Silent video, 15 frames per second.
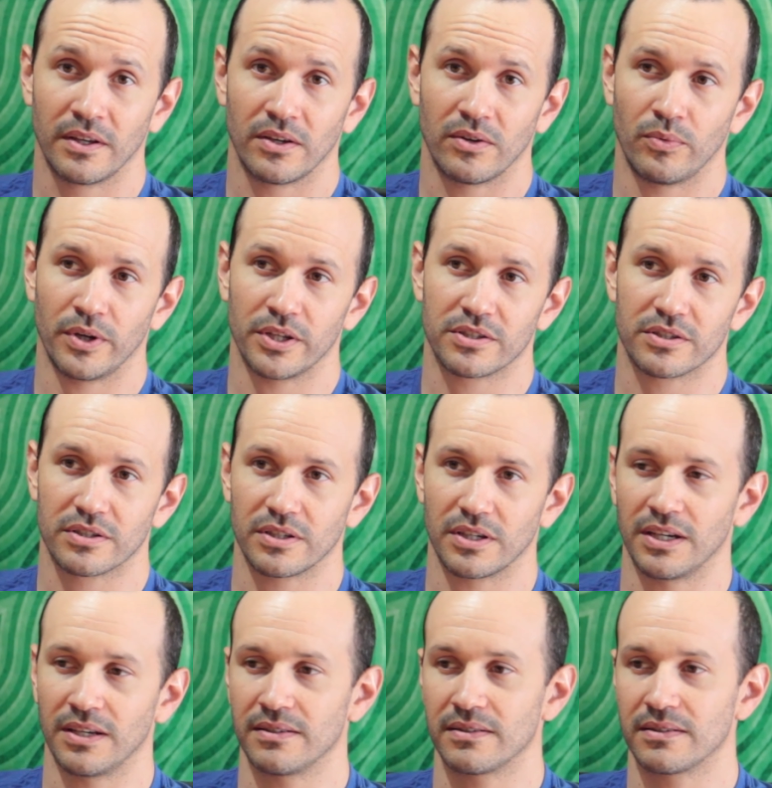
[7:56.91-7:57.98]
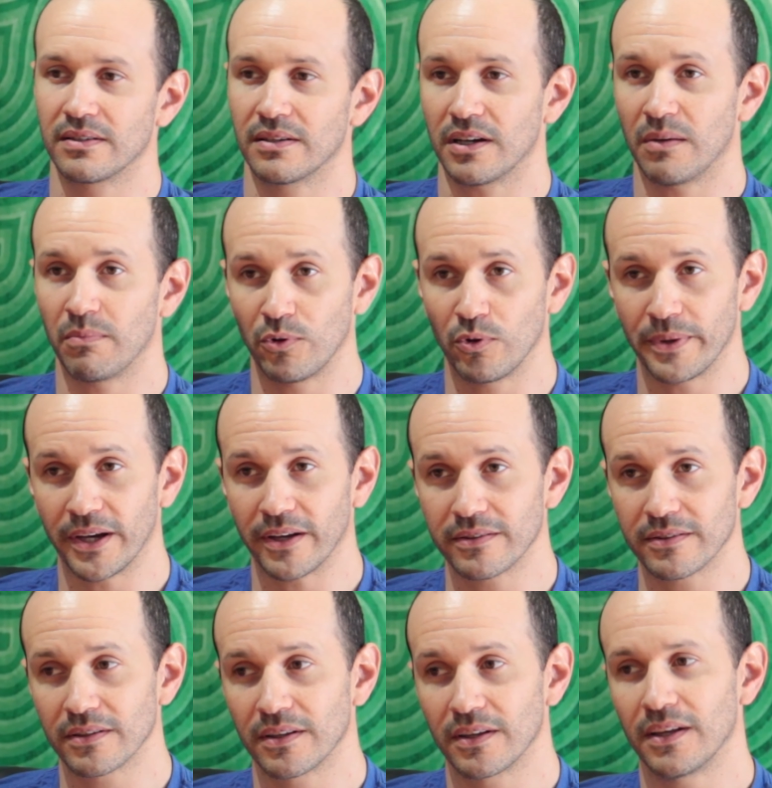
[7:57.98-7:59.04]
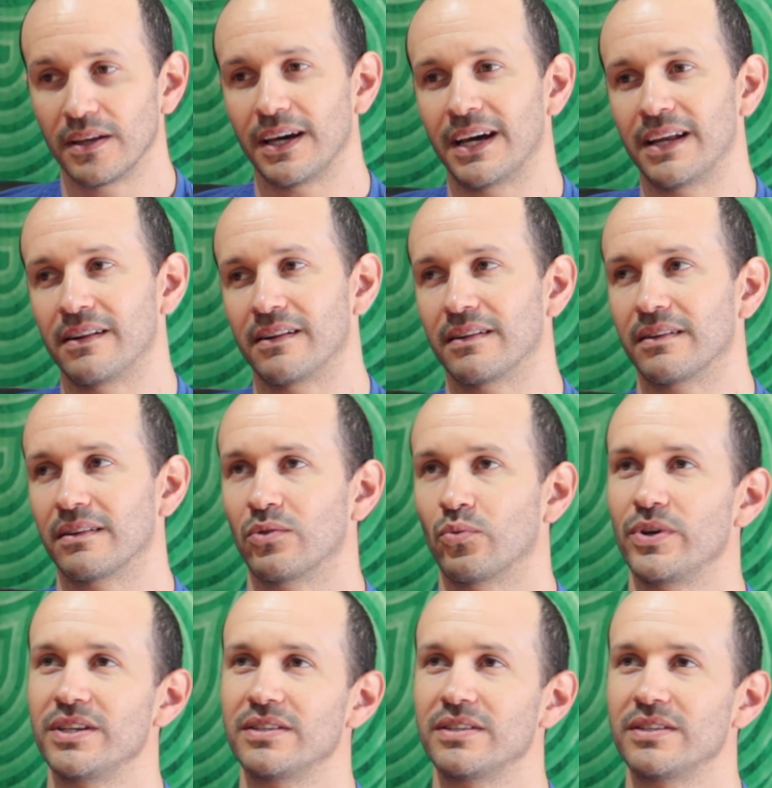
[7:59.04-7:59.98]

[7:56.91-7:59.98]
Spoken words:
which is a blue belt. And we